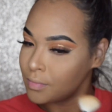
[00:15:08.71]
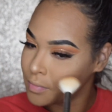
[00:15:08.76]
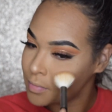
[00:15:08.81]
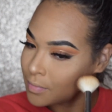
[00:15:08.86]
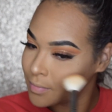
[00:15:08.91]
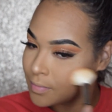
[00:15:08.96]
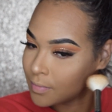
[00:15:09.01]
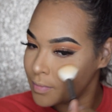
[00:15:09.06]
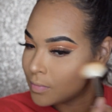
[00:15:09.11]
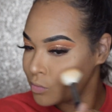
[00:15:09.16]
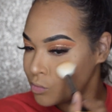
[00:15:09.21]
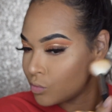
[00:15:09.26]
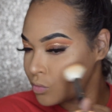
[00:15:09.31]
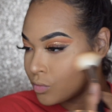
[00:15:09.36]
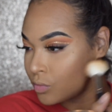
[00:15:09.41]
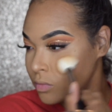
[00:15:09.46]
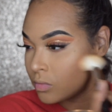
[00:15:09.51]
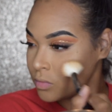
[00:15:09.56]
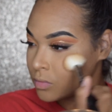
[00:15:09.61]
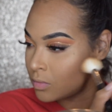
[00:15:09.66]
and I'm going to be
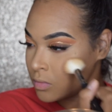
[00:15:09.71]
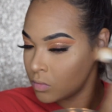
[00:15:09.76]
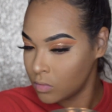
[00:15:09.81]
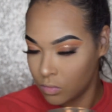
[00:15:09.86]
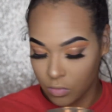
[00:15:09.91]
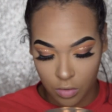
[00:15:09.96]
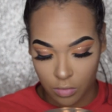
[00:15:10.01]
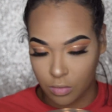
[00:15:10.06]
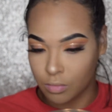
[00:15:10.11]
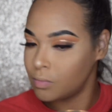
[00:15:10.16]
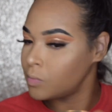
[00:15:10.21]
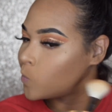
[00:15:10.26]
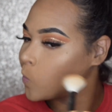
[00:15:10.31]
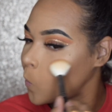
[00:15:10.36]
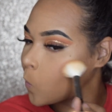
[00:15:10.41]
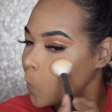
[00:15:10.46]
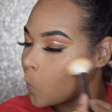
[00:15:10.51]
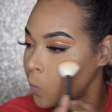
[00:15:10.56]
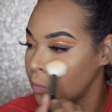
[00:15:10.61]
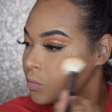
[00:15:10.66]
applying this to my
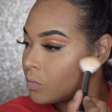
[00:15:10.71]
cheeks.